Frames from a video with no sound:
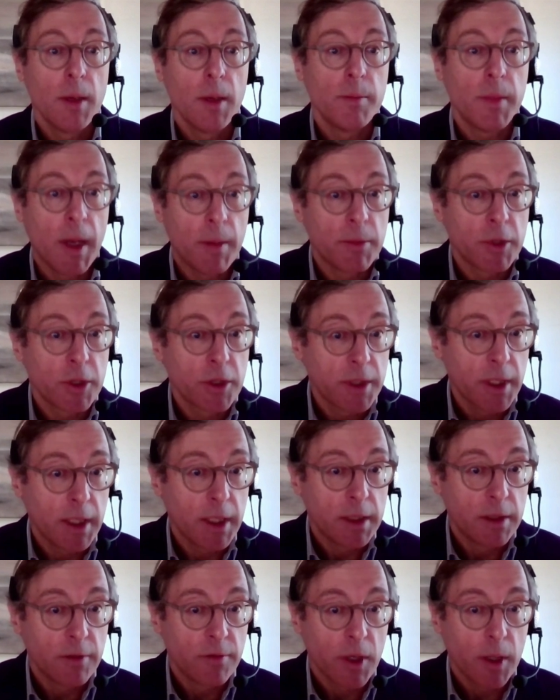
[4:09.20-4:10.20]
Member
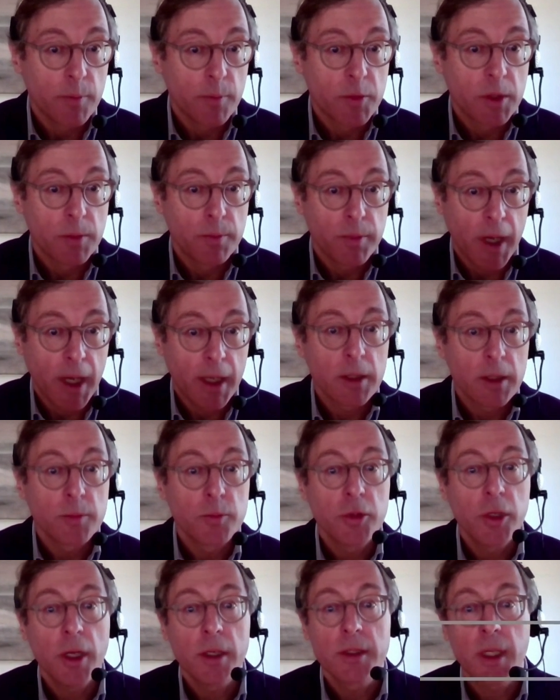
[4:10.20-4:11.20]
states developed pilot
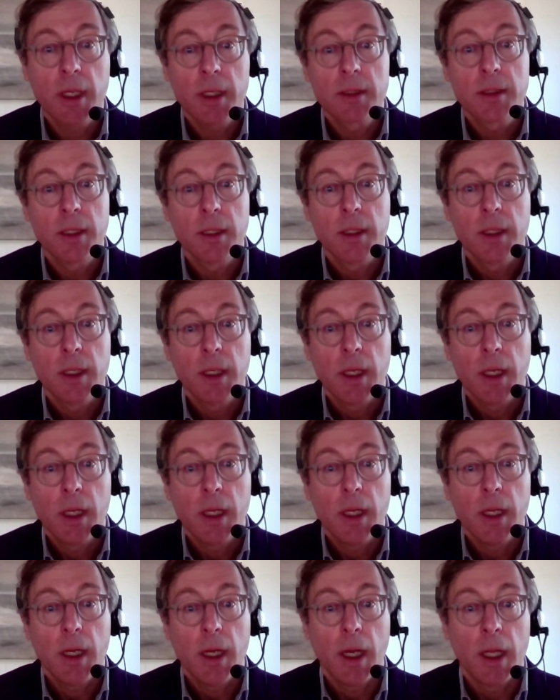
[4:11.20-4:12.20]
projects,
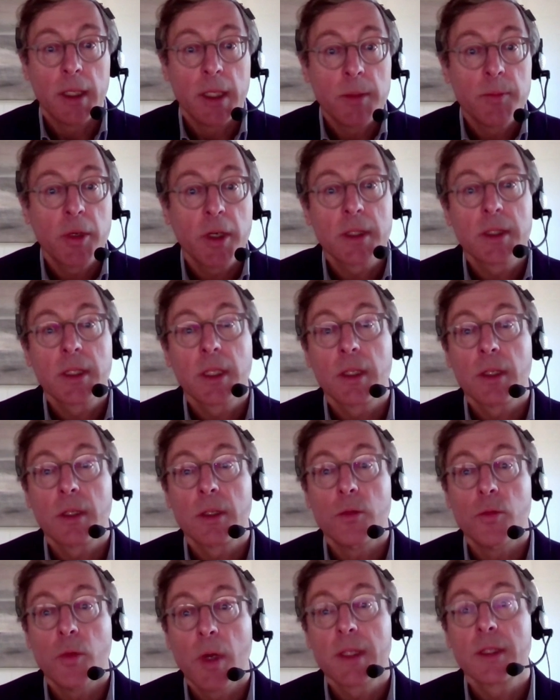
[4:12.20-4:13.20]
and in
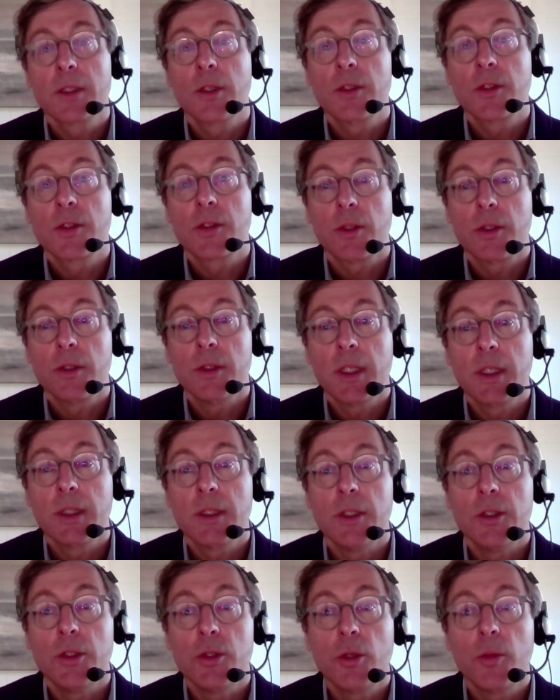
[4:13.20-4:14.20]
particular one concerning
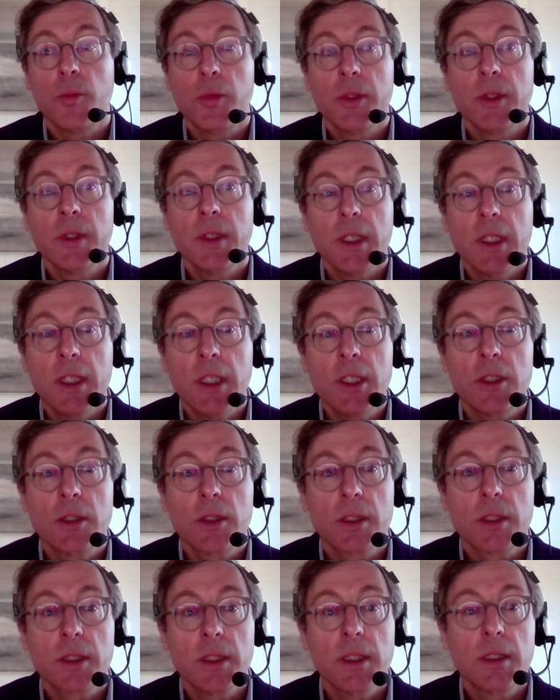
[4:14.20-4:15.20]
the European
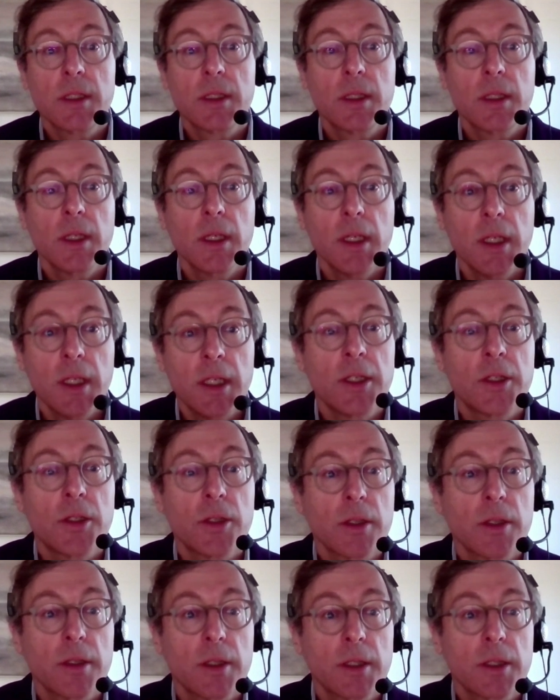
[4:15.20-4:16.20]
e-justice
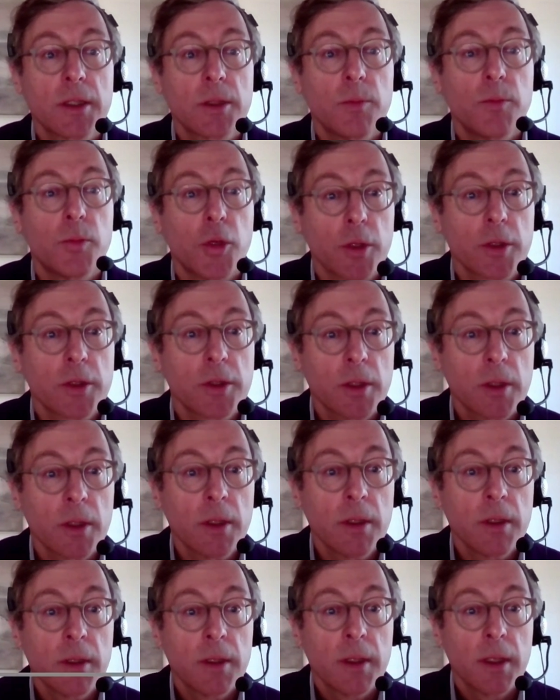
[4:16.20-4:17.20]
internet
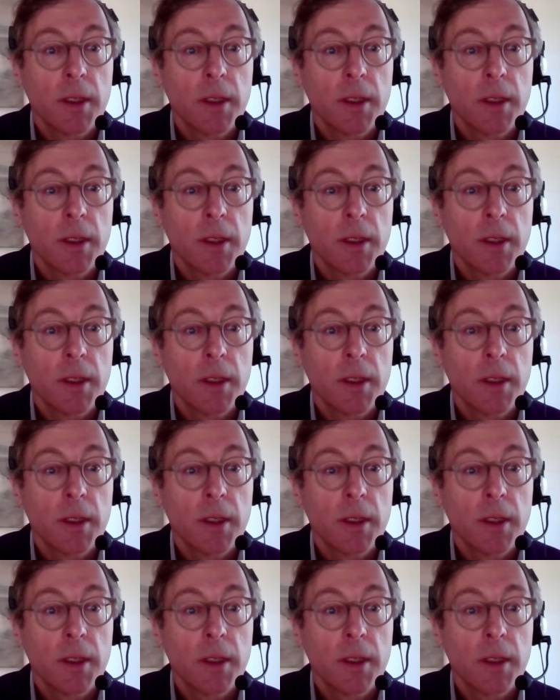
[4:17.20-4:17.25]
portal.